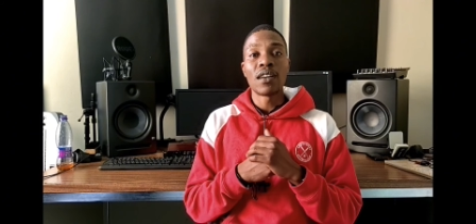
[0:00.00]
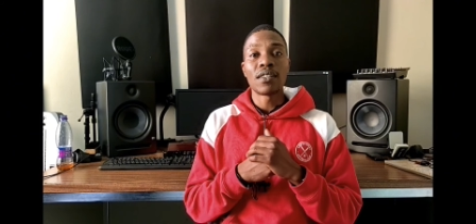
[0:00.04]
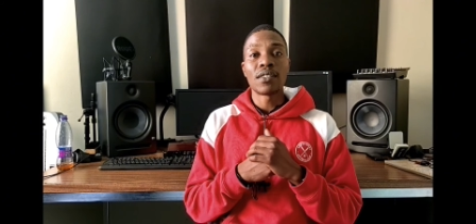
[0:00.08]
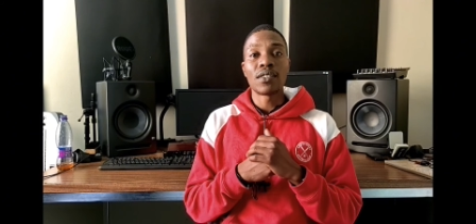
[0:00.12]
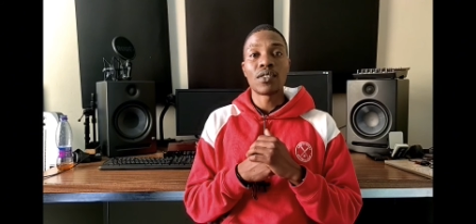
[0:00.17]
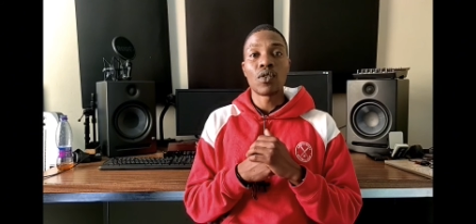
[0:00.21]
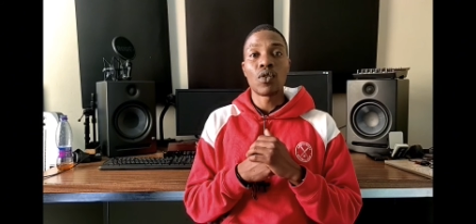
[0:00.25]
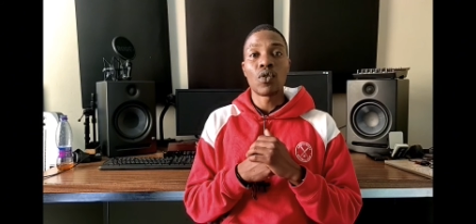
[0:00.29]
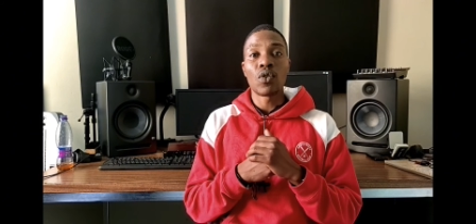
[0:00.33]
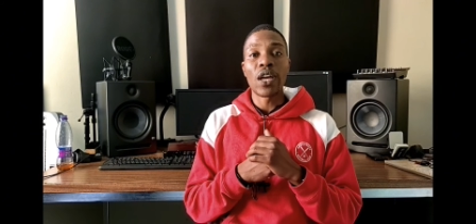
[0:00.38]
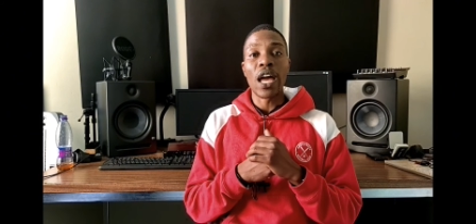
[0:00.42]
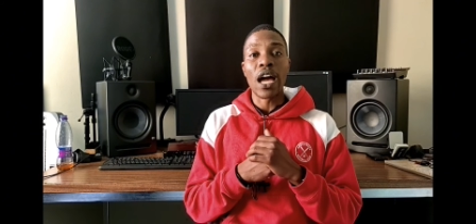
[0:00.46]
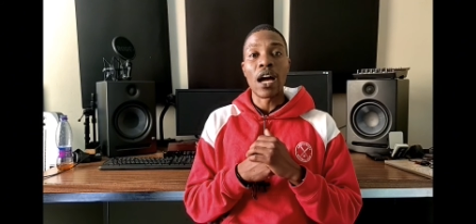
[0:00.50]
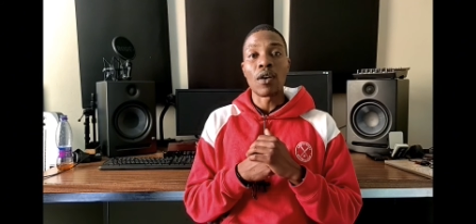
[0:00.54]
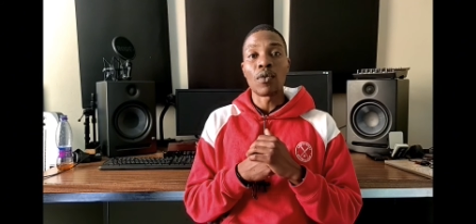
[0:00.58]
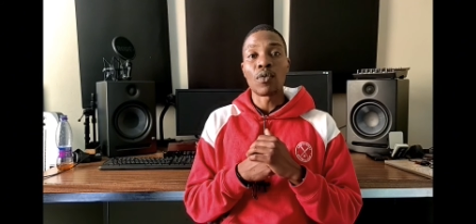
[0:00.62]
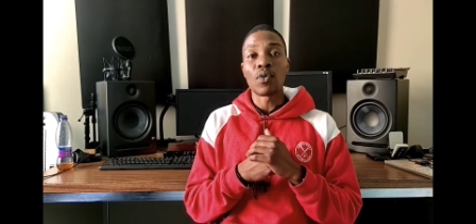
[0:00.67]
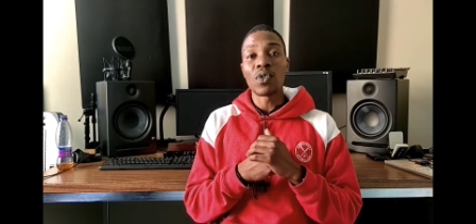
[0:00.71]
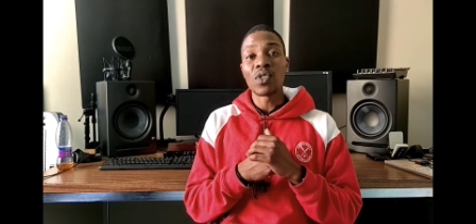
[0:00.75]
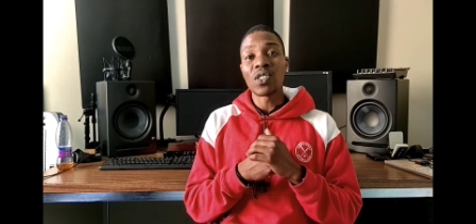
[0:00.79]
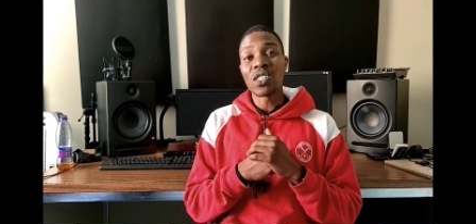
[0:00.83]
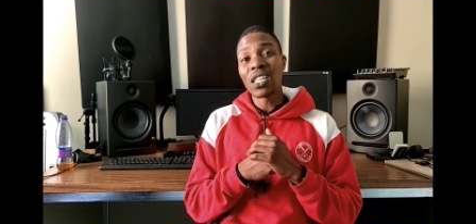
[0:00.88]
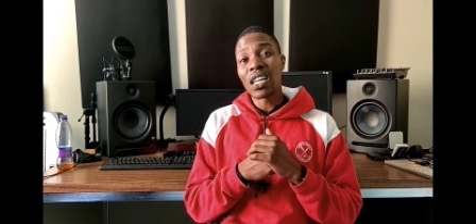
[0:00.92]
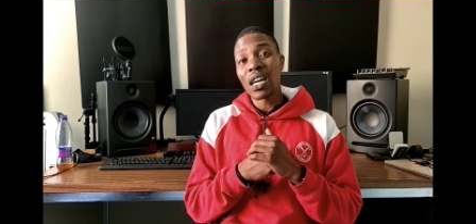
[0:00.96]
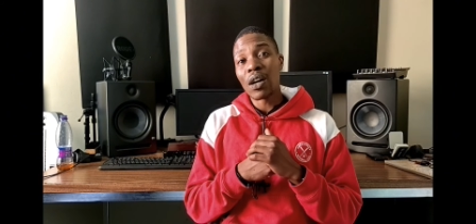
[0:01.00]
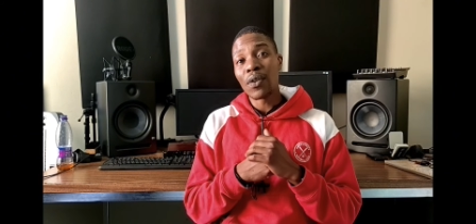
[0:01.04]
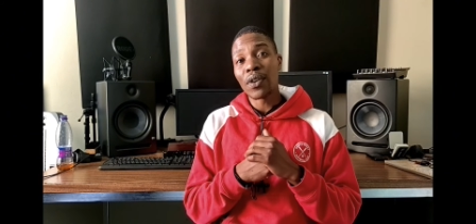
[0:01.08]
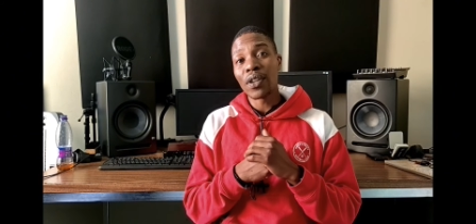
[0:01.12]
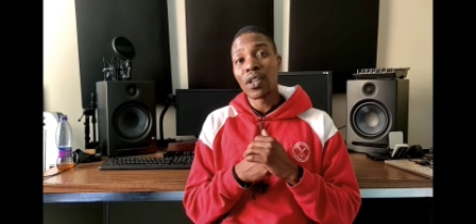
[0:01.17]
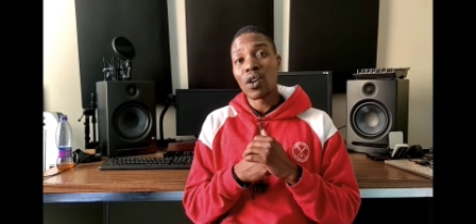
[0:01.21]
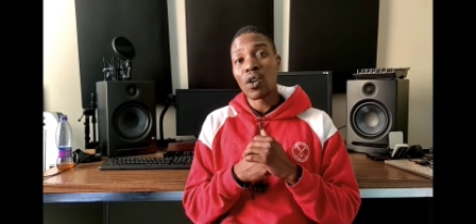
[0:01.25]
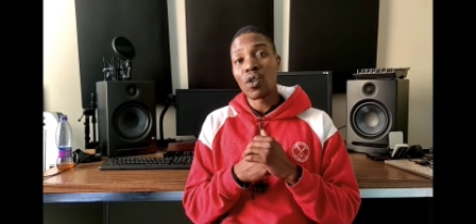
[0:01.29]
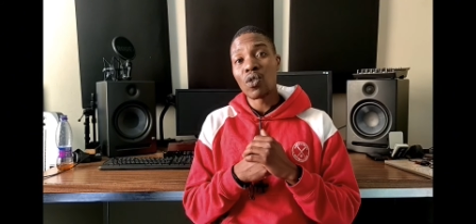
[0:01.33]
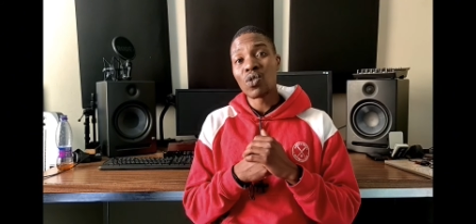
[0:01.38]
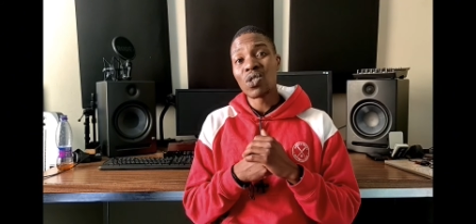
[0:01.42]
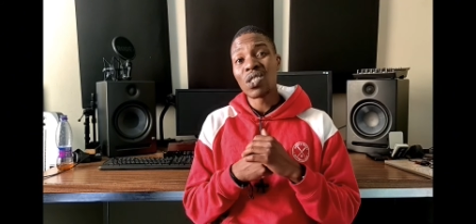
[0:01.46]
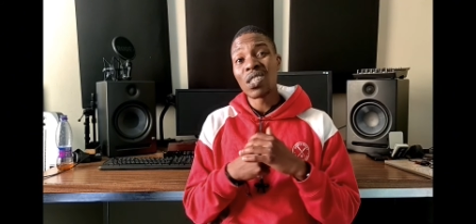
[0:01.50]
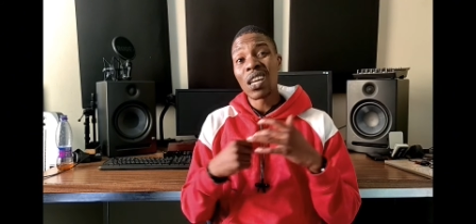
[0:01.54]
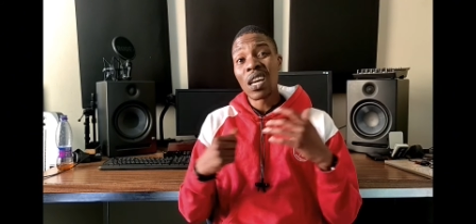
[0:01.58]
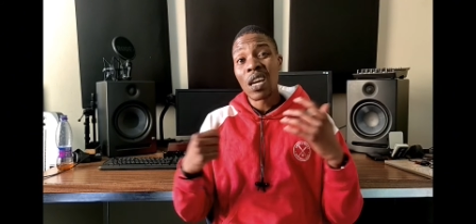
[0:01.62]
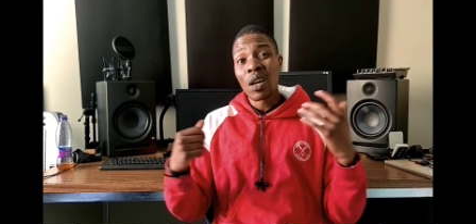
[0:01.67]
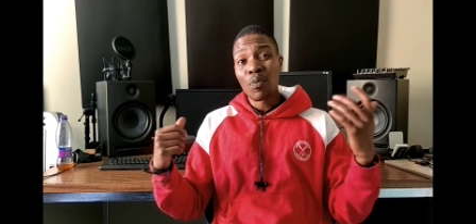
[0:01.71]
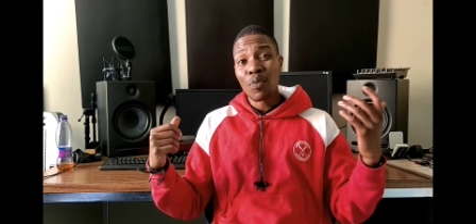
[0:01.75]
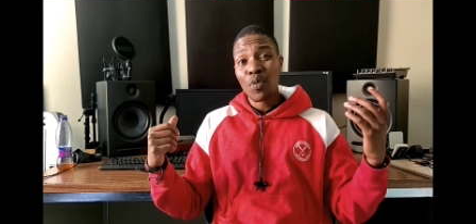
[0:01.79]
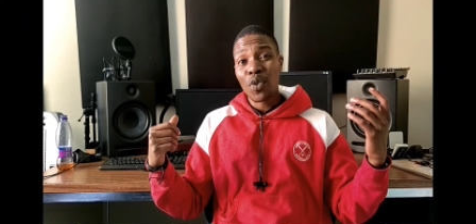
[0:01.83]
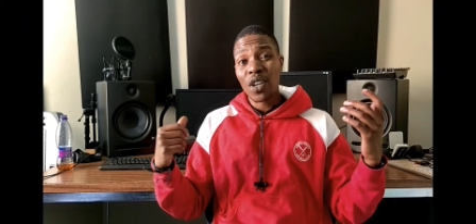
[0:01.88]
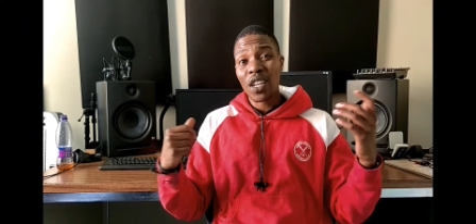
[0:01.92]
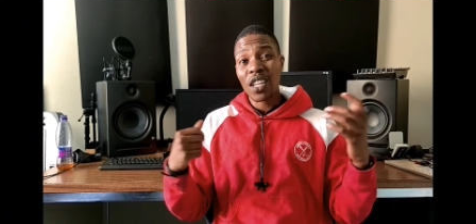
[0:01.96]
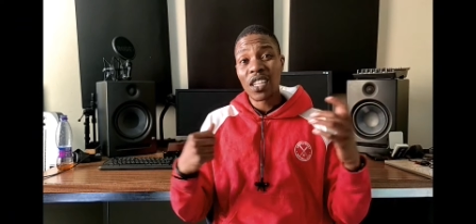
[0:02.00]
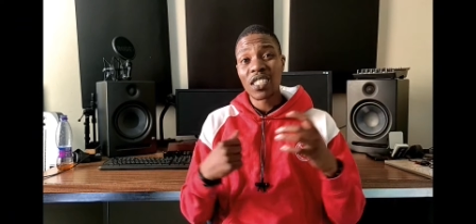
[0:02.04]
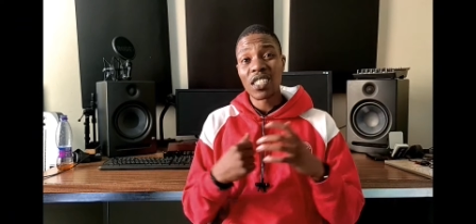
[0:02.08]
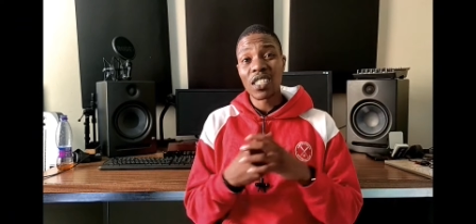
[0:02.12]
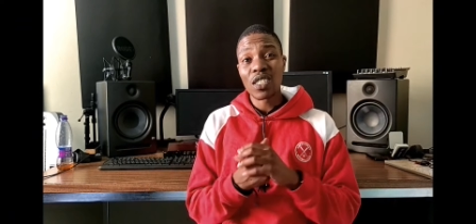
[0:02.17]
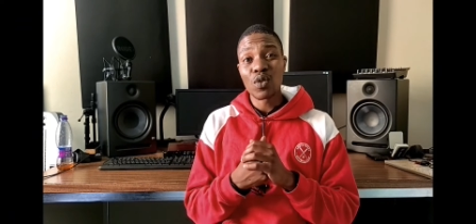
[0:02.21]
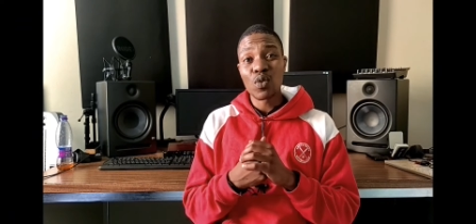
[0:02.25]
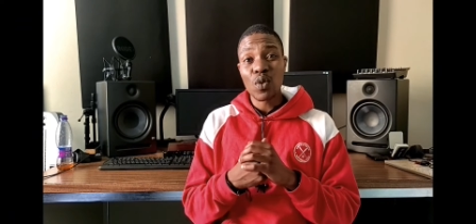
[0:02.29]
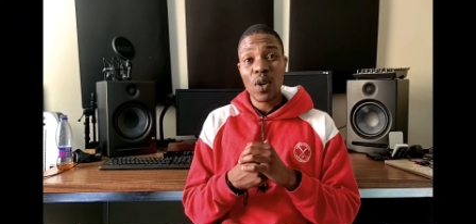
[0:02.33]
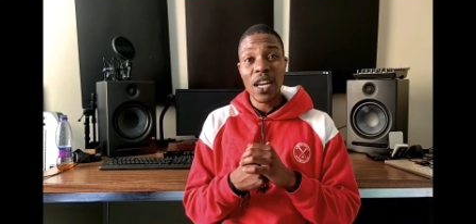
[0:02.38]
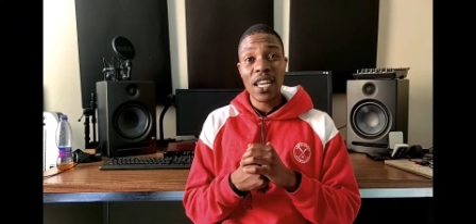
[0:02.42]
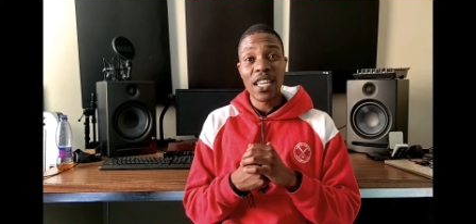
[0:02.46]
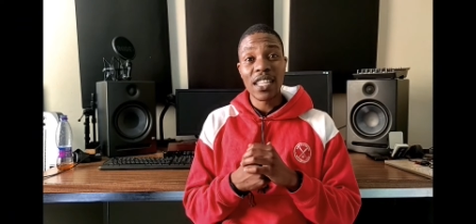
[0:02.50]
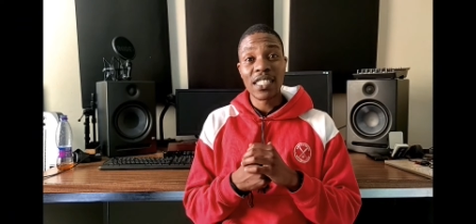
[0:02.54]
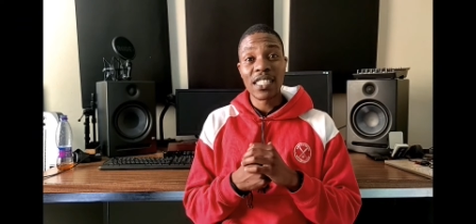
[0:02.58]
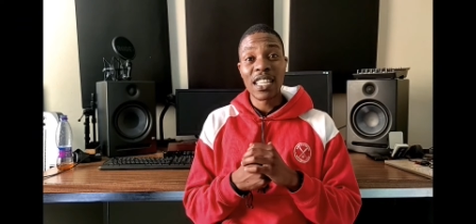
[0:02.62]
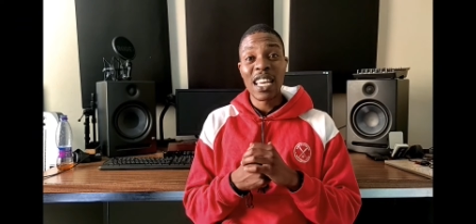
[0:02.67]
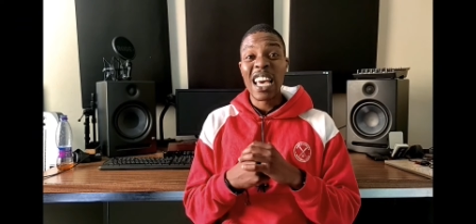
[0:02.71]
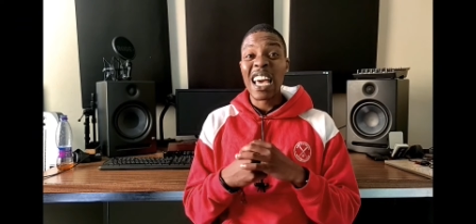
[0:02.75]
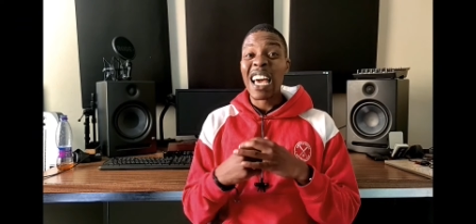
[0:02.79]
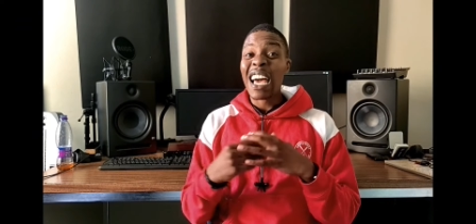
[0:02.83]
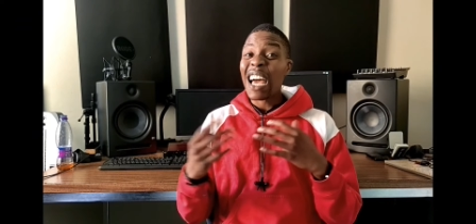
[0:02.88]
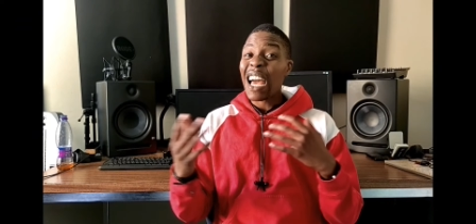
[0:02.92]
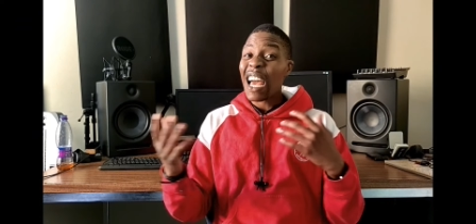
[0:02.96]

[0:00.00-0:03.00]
So yeah, we'll see how it goes. Predictions wise,